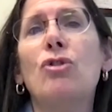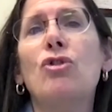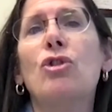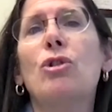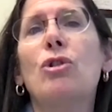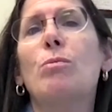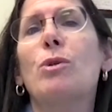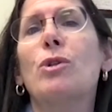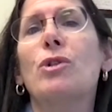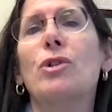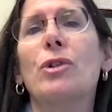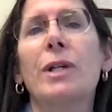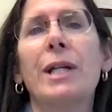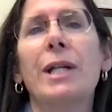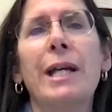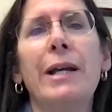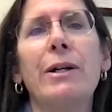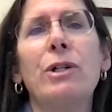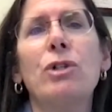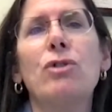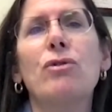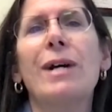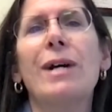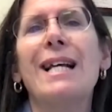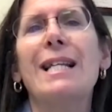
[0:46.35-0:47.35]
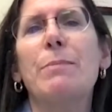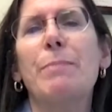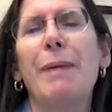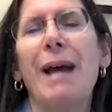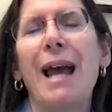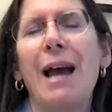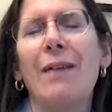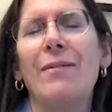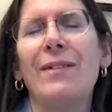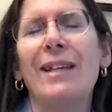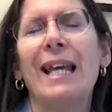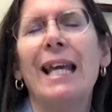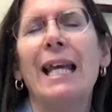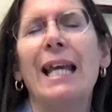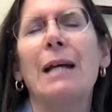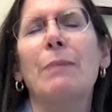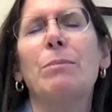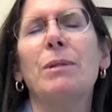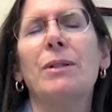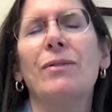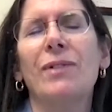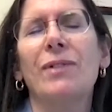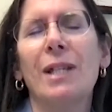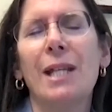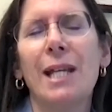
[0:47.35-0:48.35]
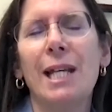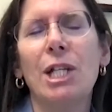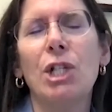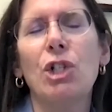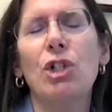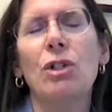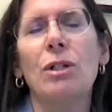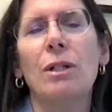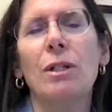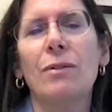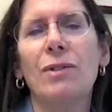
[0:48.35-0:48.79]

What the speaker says: tumors are characterized by having amplification of